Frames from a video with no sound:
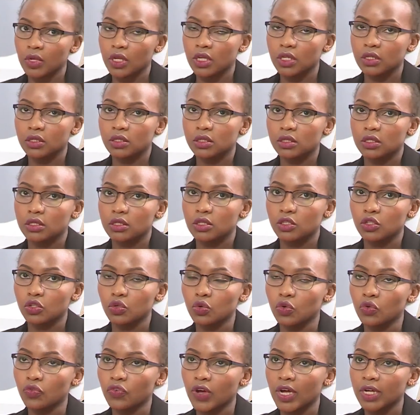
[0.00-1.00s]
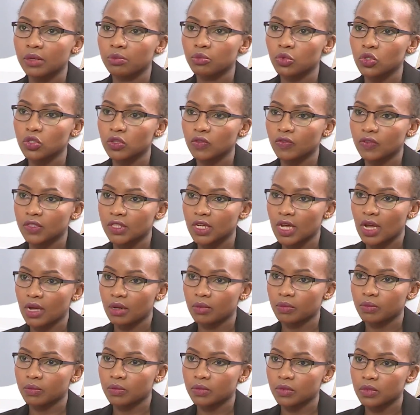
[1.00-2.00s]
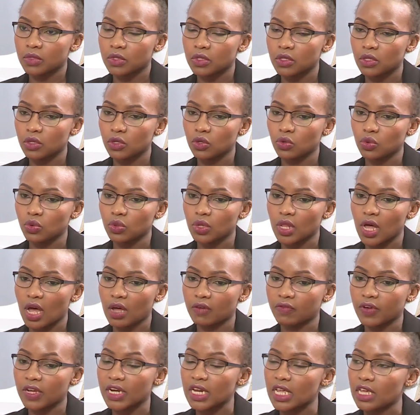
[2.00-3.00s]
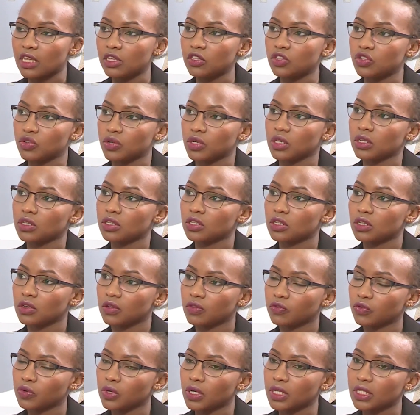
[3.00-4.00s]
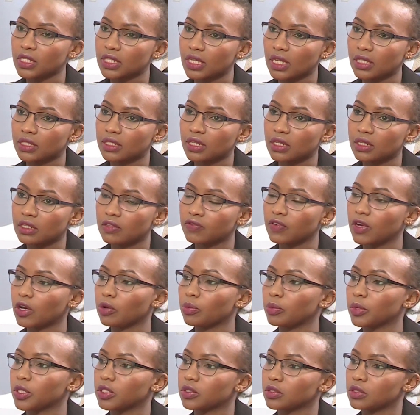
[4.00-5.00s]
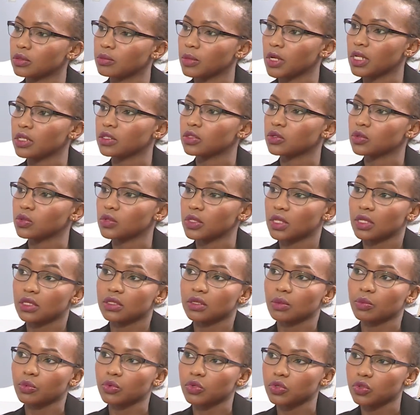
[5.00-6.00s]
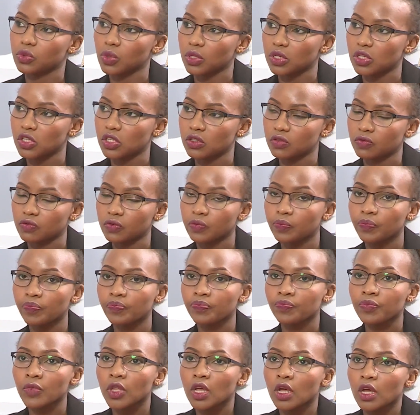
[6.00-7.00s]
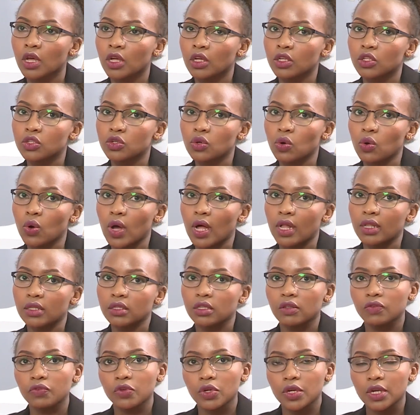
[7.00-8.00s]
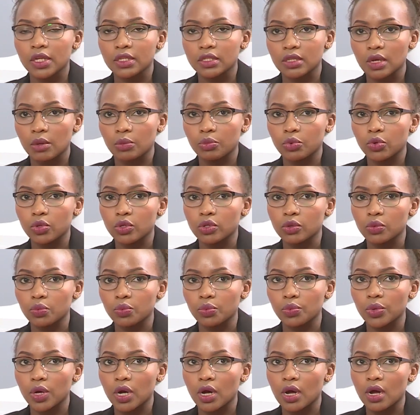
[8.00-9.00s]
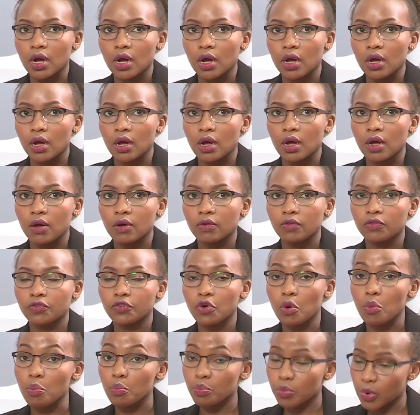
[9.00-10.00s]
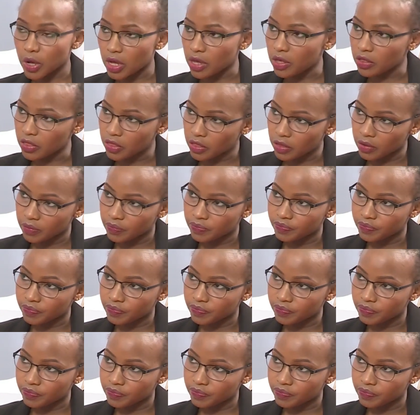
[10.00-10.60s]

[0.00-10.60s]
it's you'll find most of the time that you will have an age range for a certain developmental milestone they are supposed to achieve. So I'll give you an example uh, from birth.